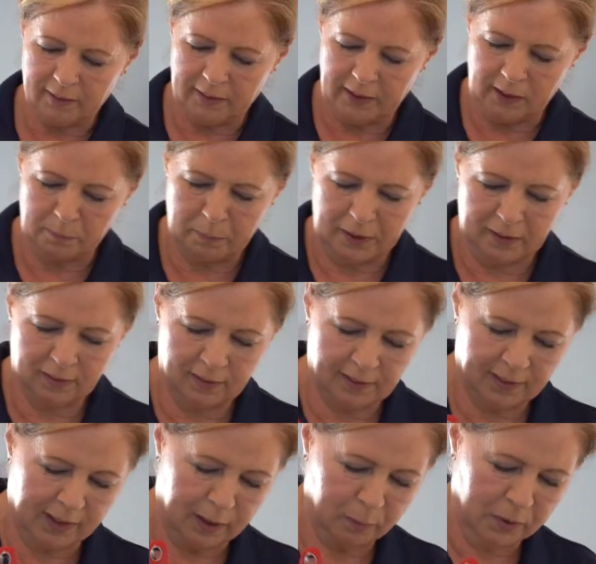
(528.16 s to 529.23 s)
get a piece of
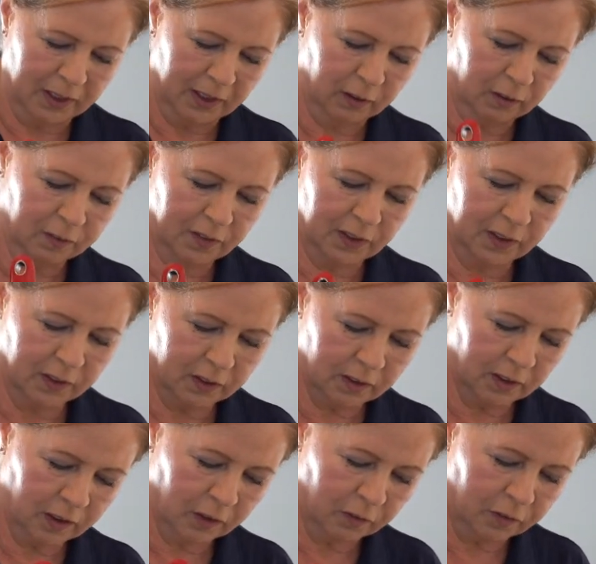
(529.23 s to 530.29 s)
salmon out of here
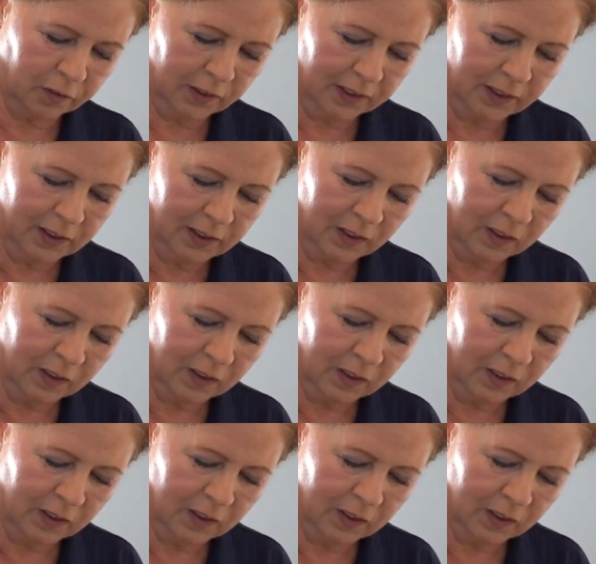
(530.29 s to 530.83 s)
carefully.